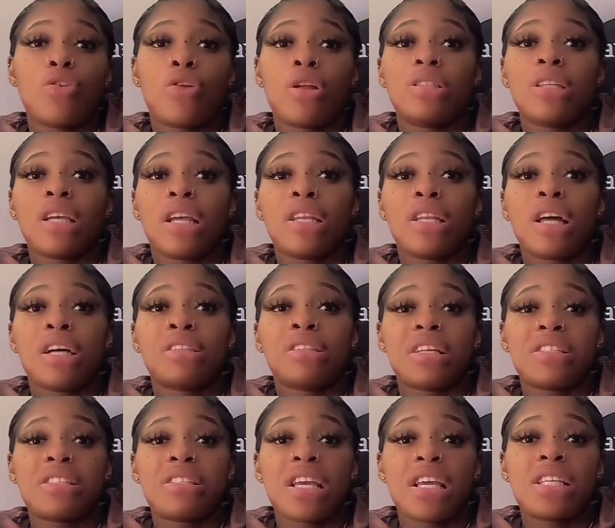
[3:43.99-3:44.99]
the only thing the
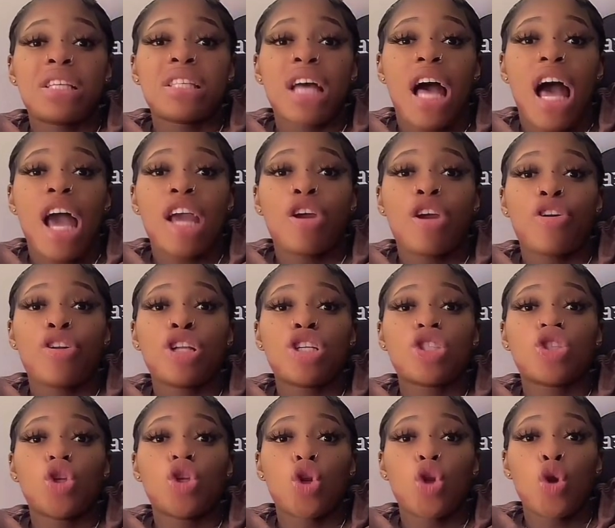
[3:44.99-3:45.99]
doctor say is iron
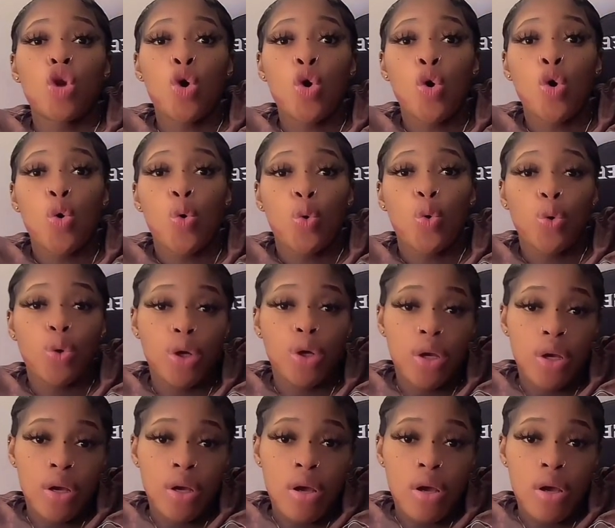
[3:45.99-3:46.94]
is low.